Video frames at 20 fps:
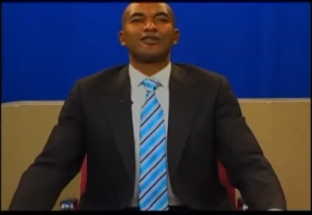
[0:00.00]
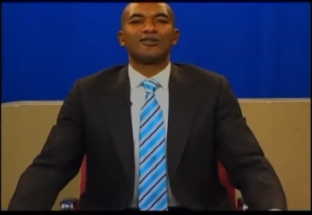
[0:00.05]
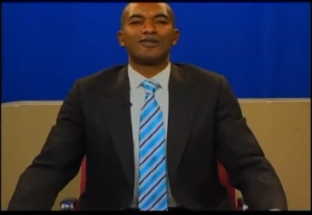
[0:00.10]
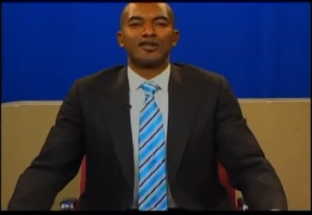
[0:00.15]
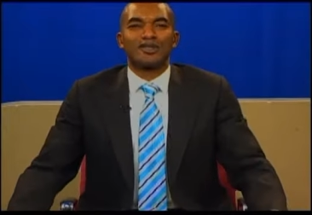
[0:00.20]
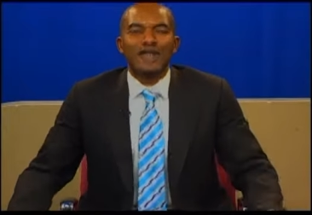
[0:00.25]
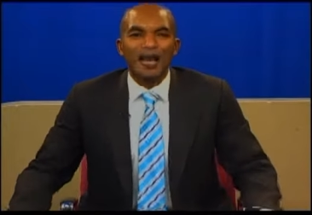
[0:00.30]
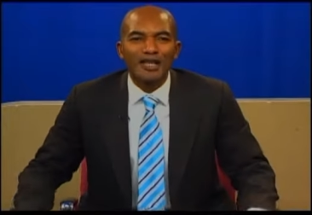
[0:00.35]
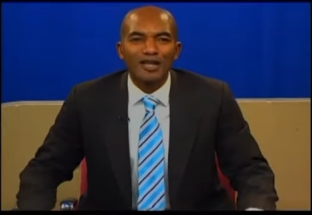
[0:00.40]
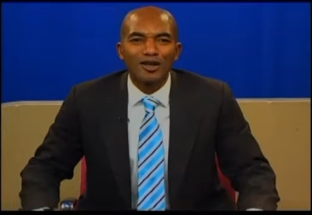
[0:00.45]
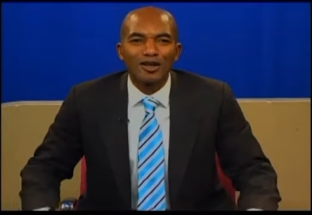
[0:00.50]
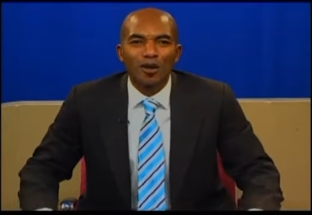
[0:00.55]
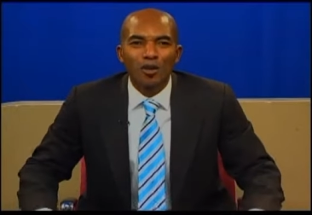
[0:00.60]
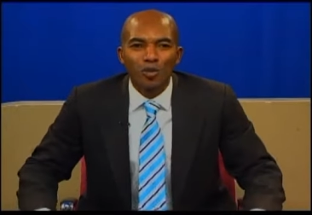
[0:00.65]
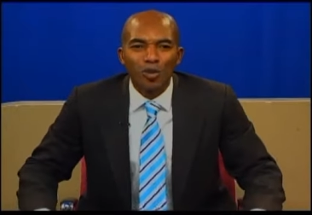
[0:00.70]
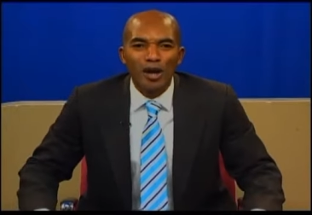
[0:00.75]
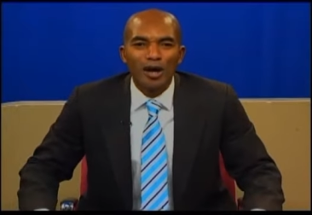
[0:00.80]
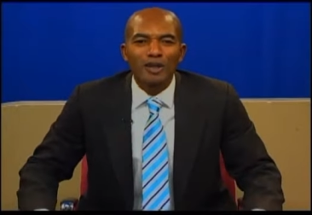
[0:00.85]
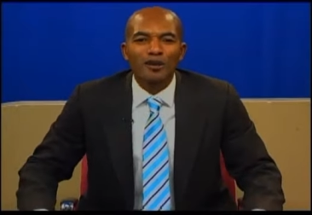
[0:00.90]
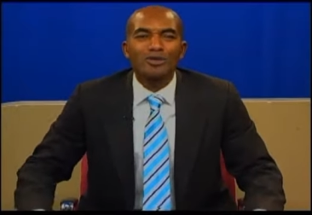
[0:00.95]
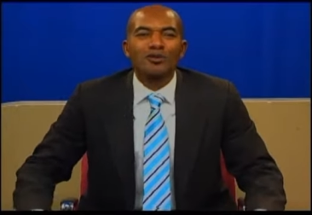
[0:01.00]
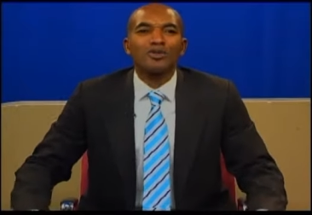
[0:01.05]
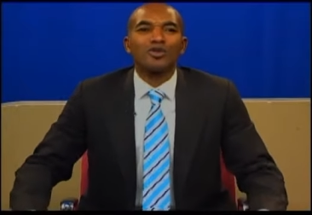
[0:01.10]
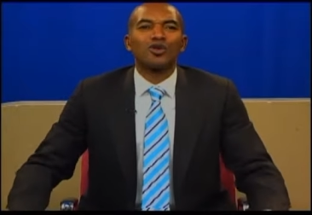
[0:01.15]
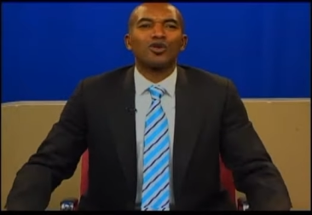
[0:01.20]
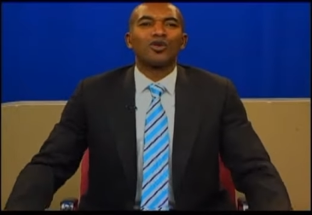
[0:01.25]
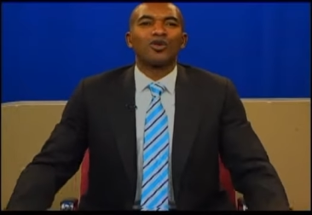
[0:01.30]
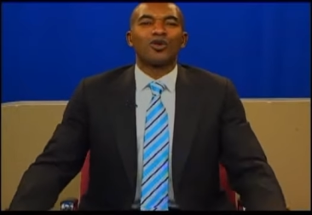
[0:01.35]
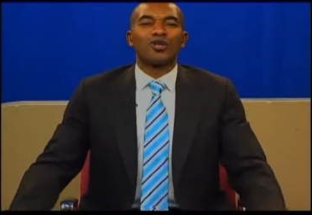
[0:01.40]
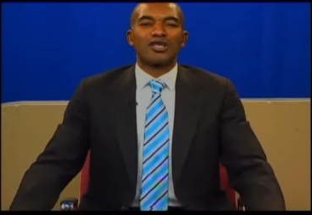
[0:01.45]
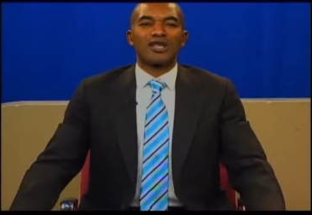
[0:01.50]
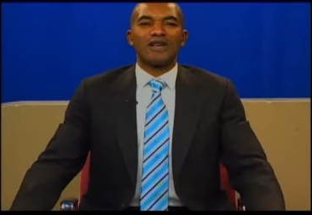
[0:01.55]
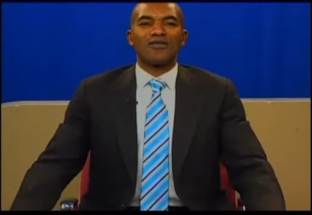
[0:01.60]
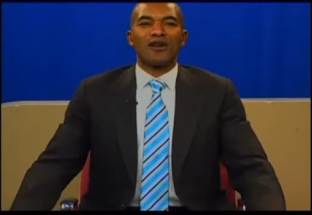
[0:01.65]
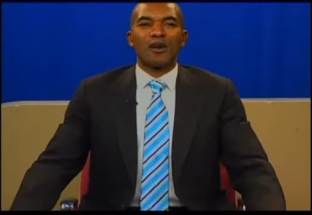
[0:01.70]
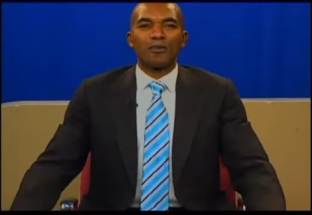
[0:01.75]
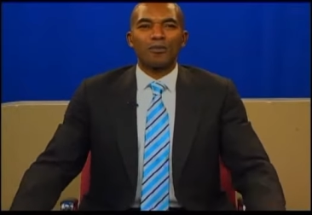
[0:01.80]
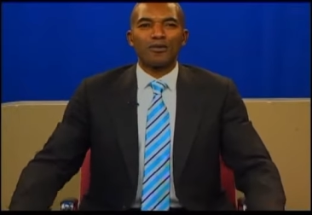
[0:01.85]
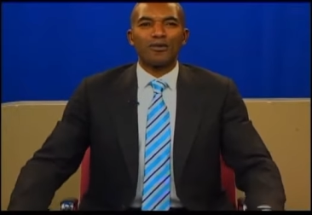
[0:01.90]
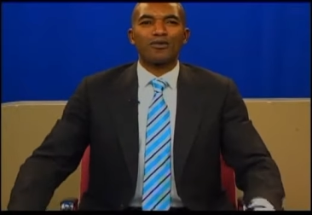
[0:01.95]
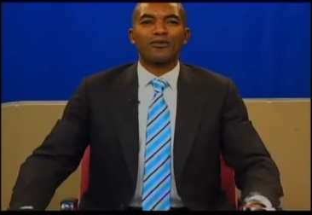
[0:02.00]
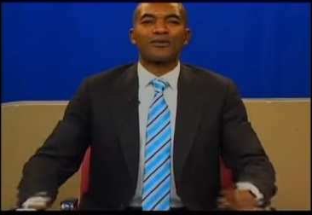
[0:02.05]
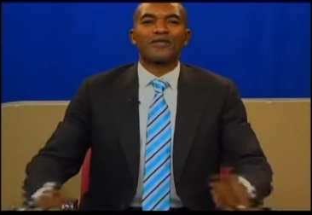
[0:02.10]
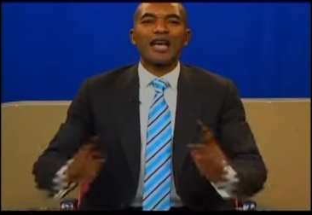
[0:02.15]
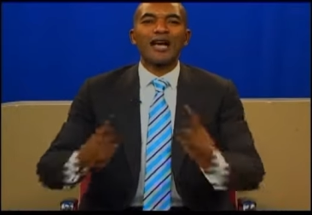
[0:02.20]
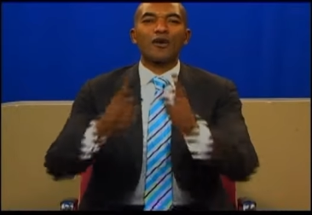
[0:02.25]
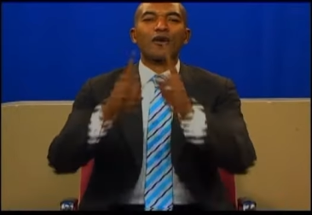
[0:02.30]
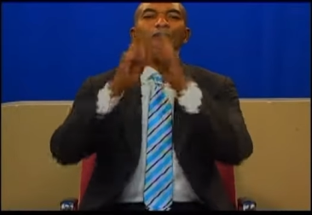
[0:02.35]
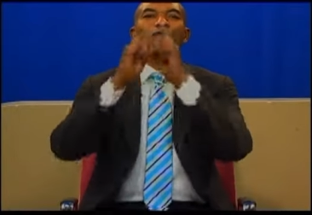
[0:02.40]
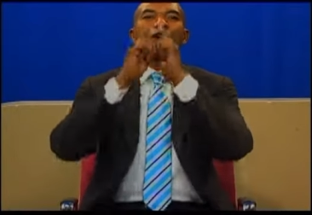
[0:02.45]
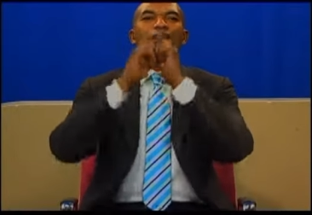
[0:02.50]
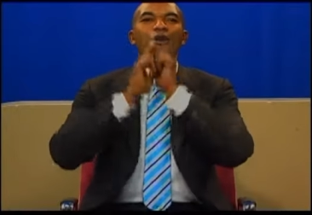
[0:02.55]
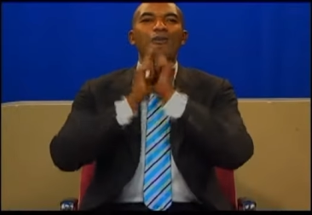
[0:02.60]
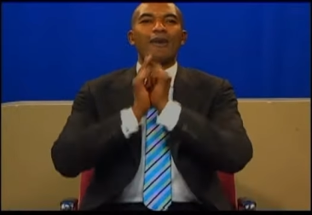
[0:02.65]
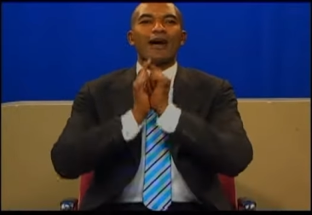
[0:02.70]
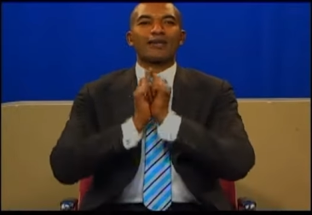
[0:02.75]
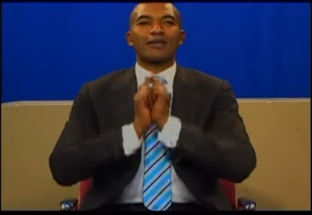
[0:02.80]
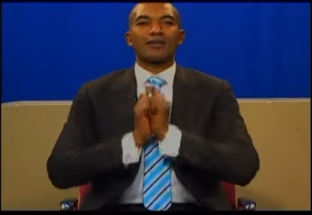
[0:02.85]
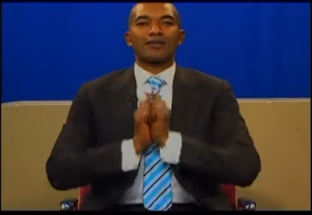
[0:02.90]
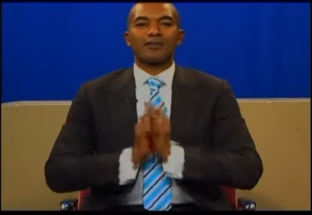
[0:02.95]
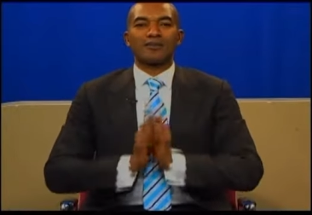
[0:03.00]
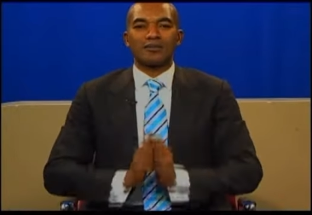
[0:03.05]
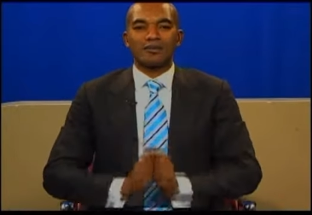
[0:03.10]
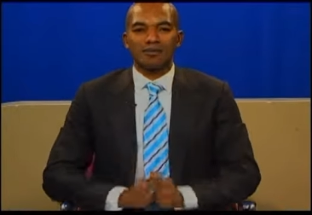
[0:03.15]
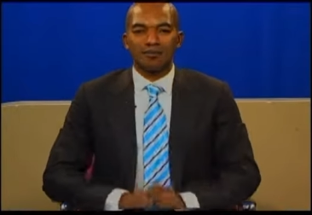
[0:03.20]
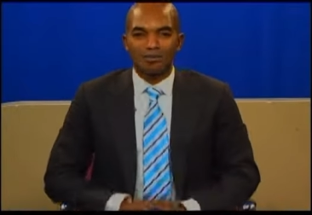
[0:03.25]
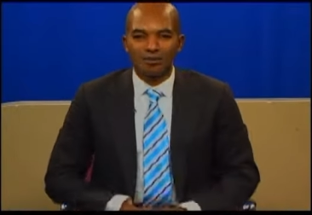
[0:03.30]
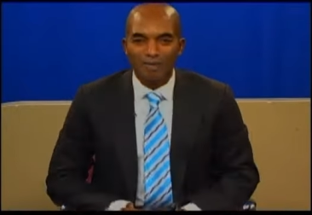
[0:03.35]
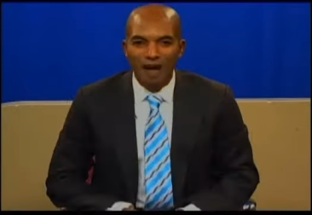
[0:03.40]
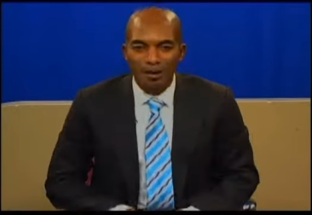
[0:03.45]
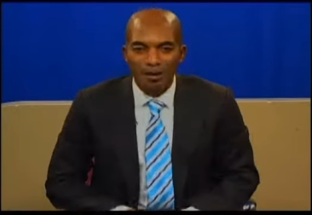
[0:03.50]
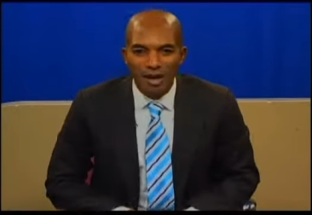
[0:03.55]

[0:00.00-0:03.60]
study your word to show yourself approved. Thank you very much. Bye